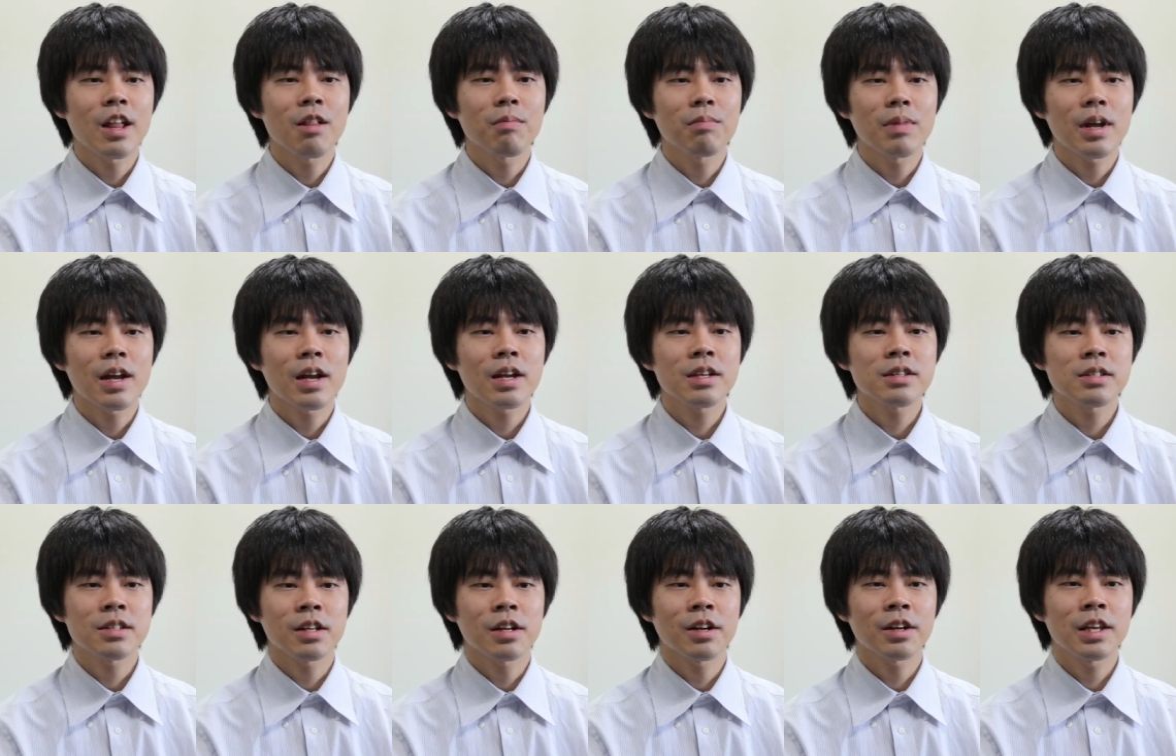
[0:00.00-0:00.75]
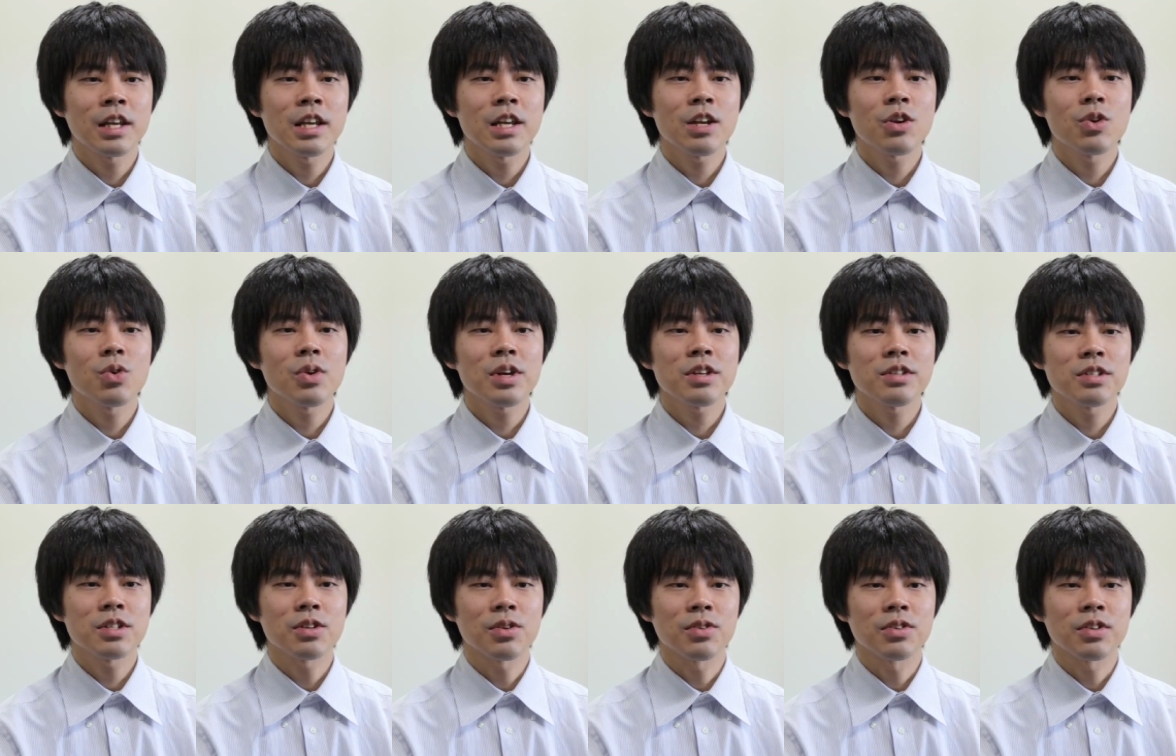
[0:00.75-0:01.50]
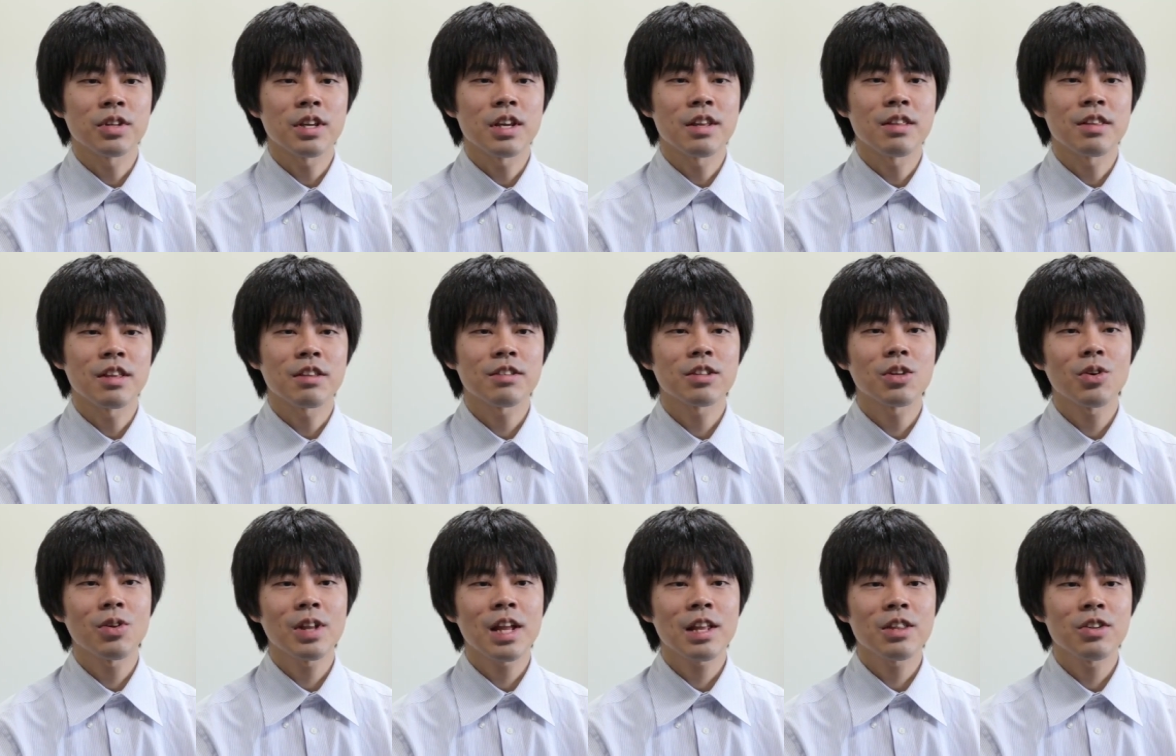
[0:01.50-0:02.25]
help answer key questions in the
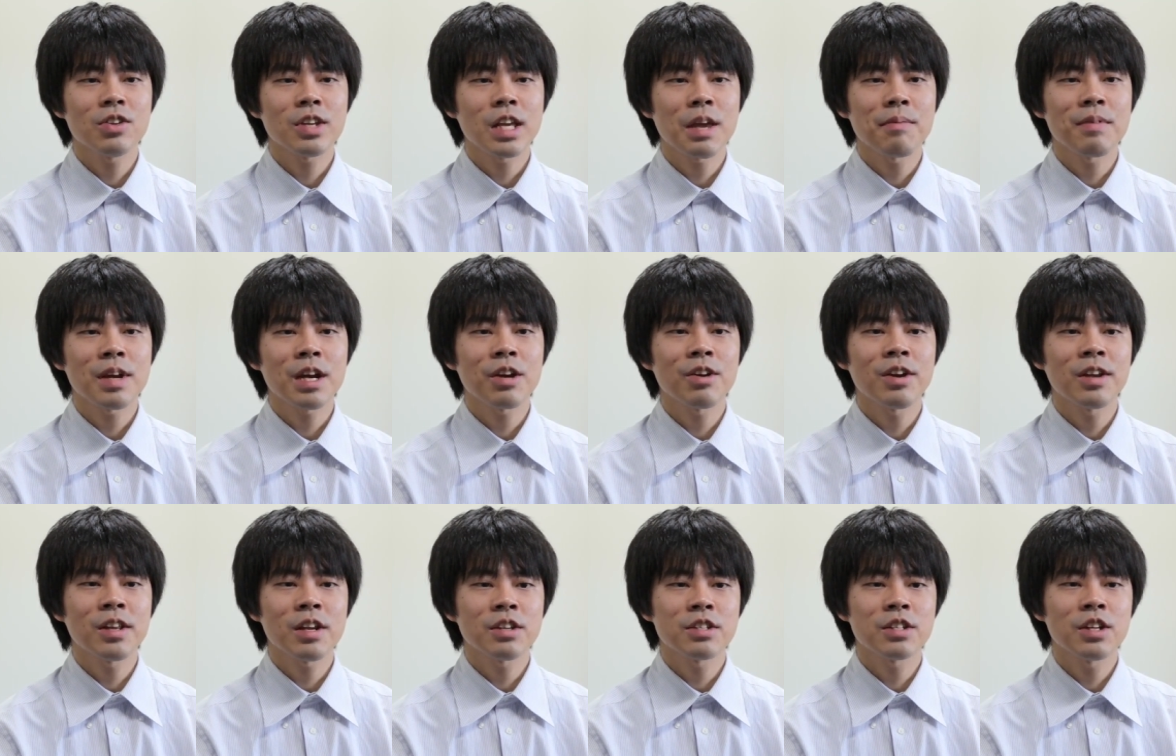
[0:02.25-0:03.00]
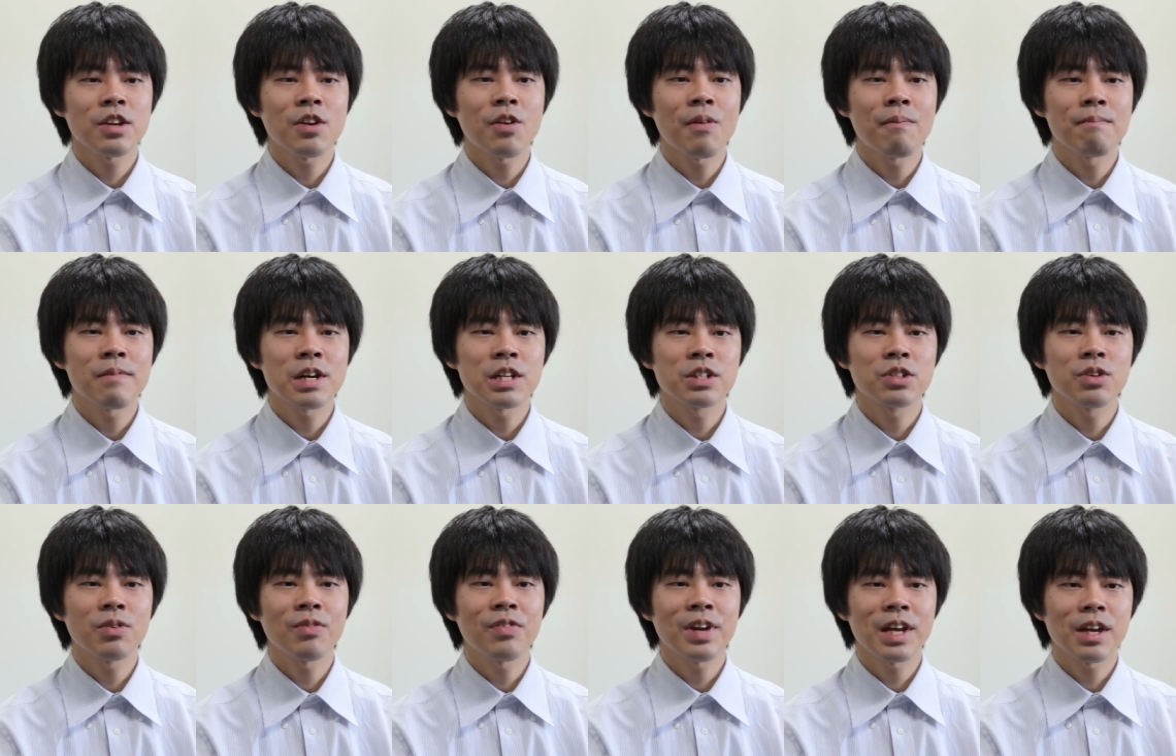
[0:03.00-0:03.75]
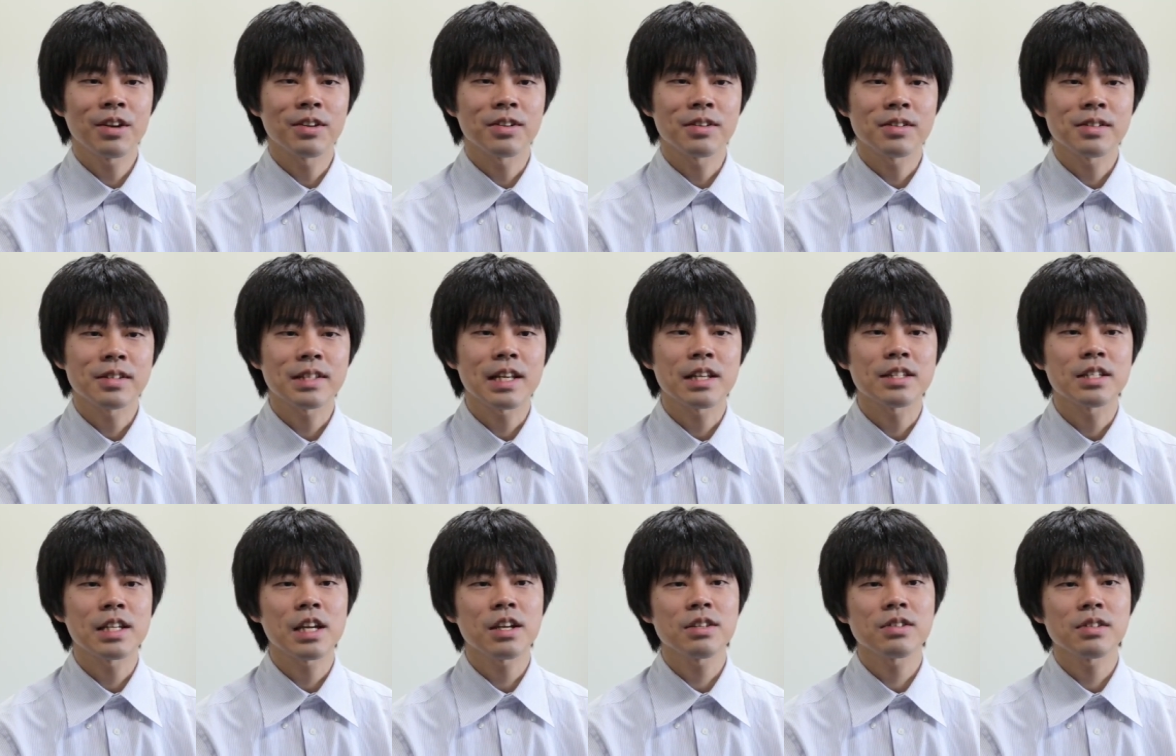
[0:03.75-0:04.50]
solar to chemical energy conversion field,
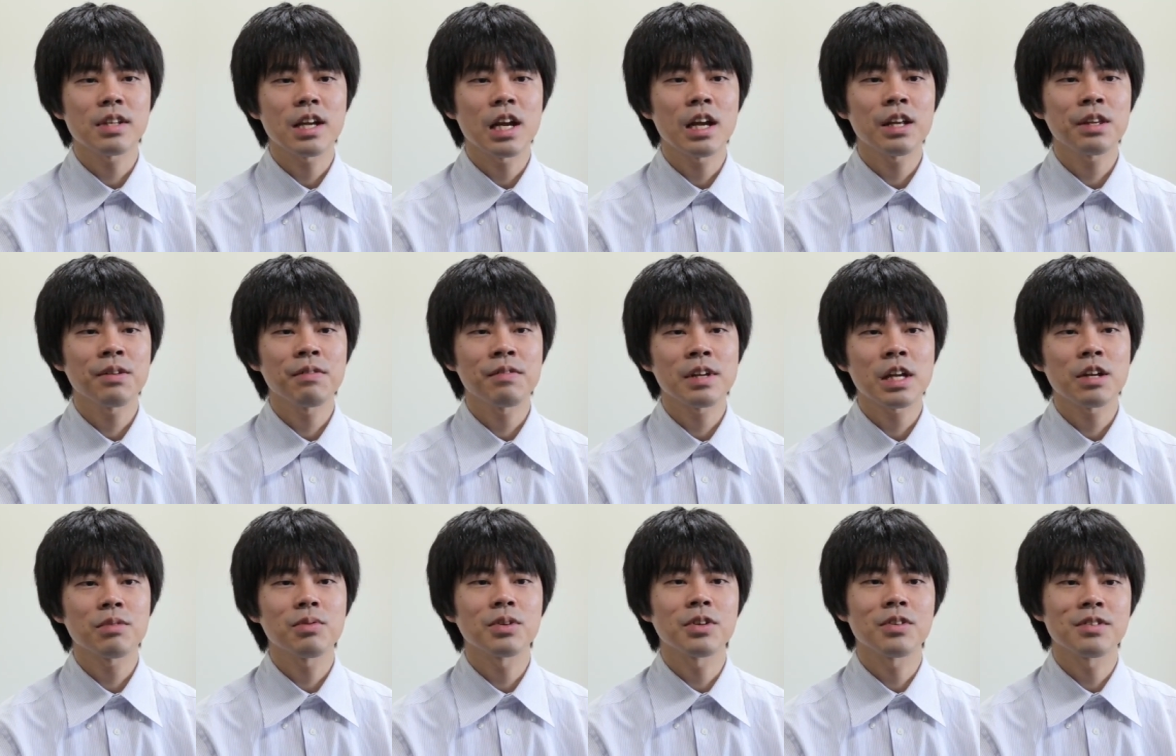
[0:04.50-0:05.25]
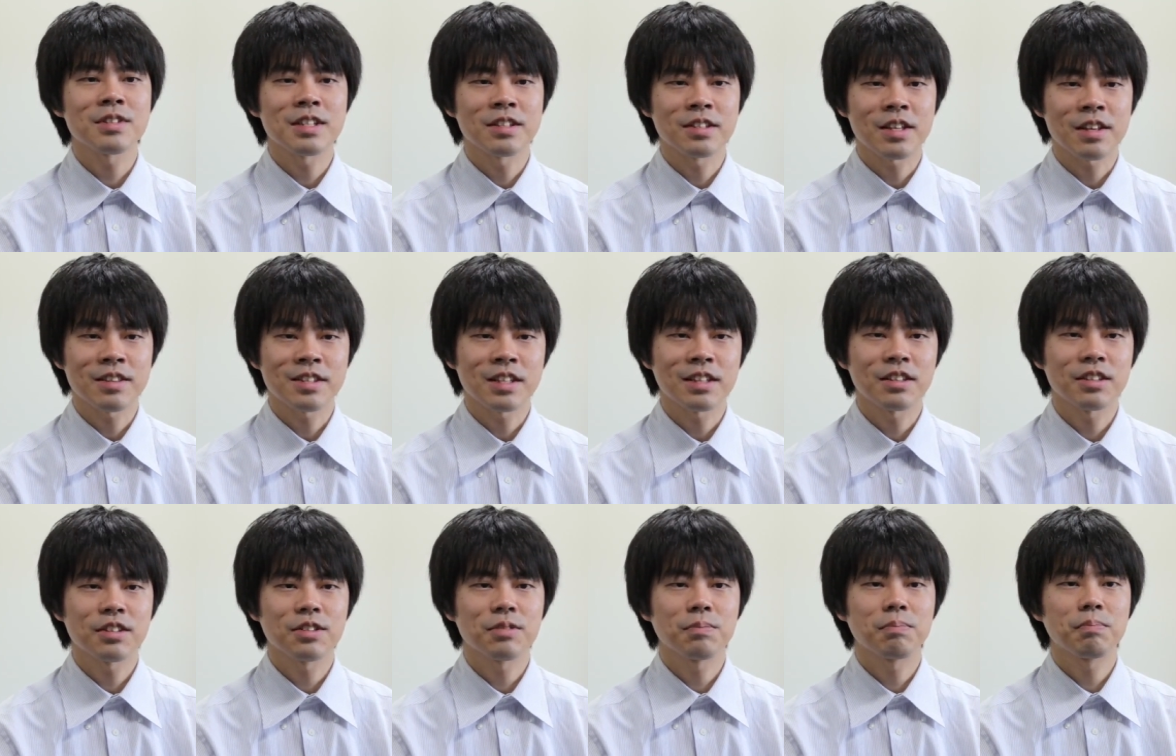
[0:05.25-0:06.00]
such as artificial photosynthesis.